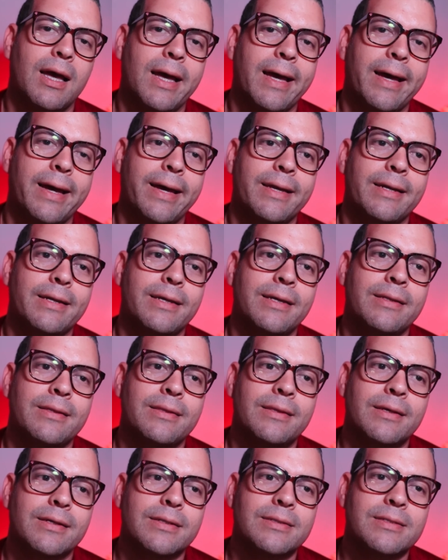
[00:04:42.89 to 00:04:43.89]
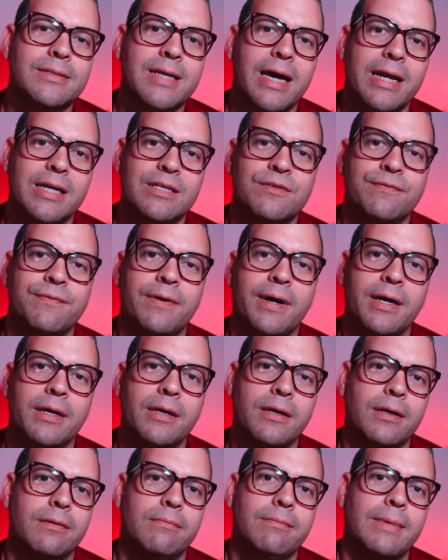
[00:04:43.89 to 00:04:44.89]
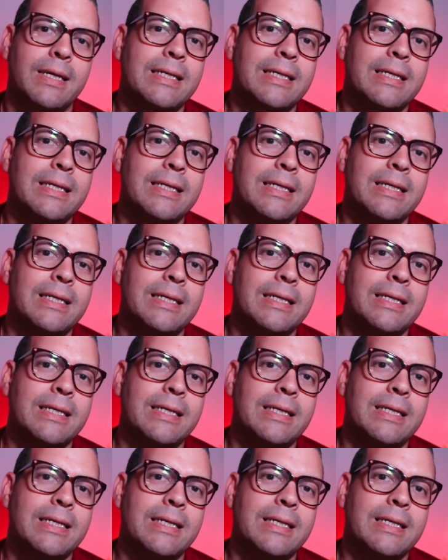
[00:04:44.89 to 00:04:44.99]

and it does satisfy